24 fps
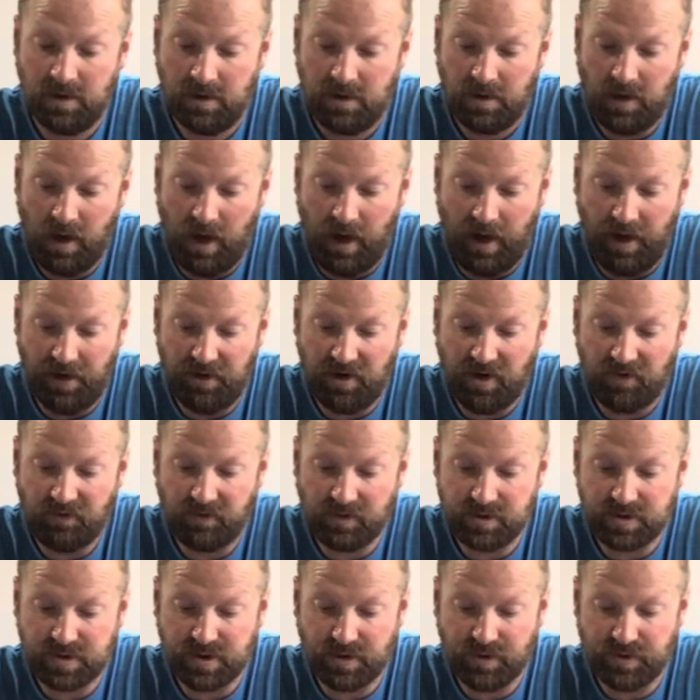
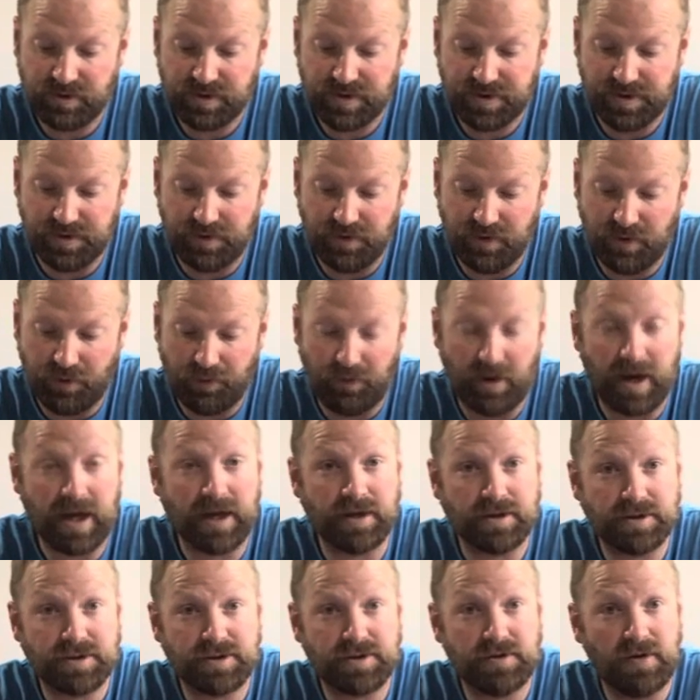Definitely shows the
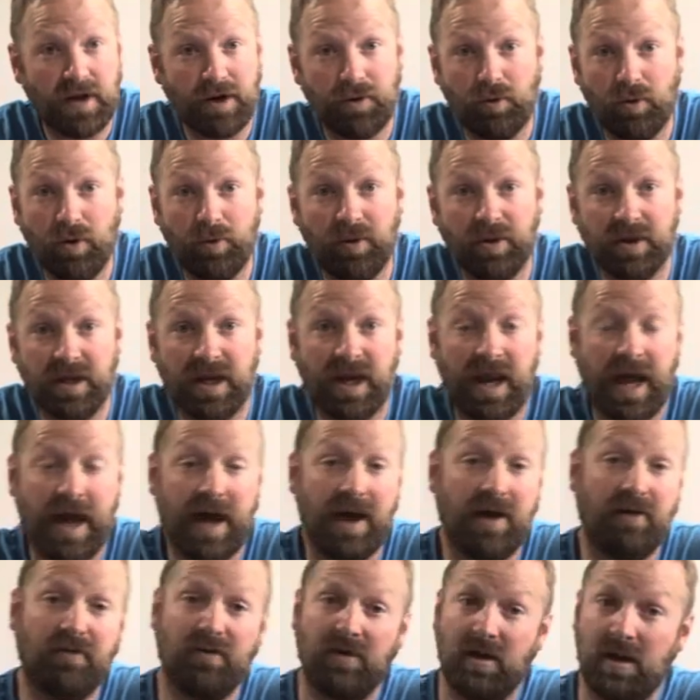range that a woman can
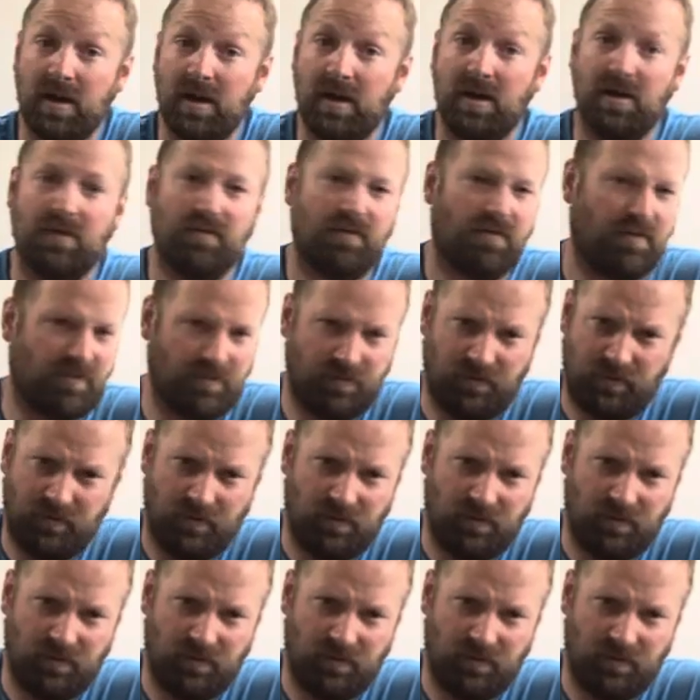have from,